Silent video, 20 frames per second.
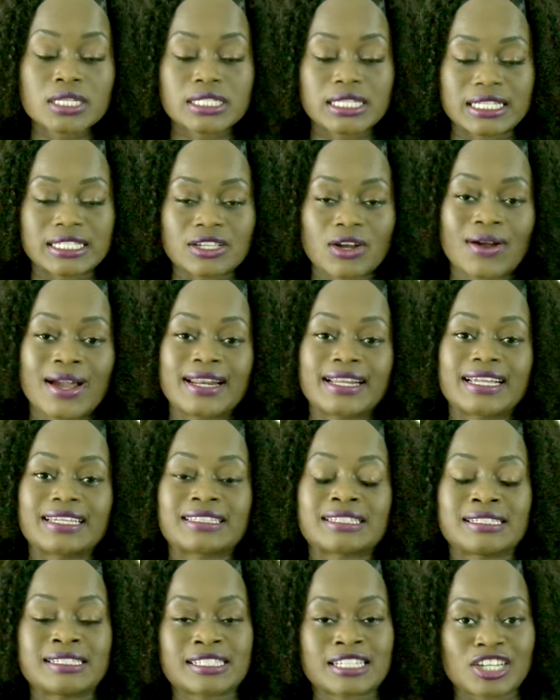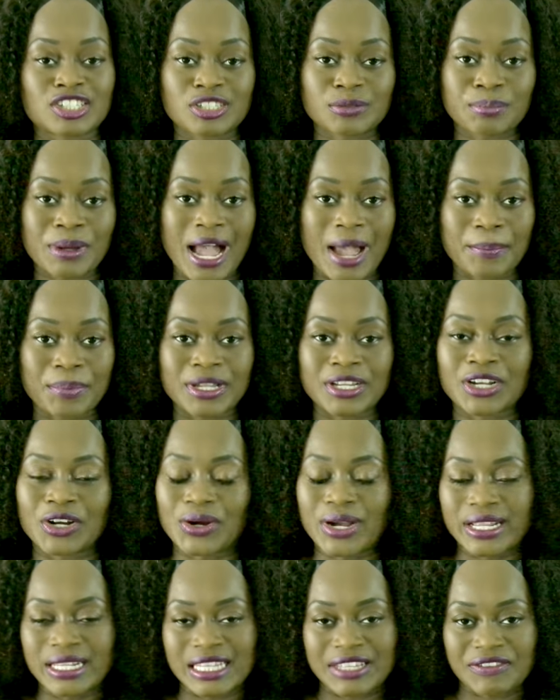So let's go ahead and get the discussion popping. Go
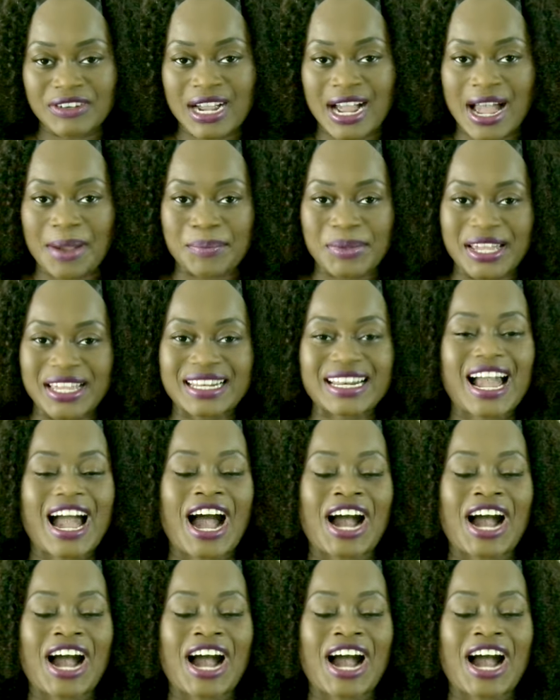ahead and leave a comment.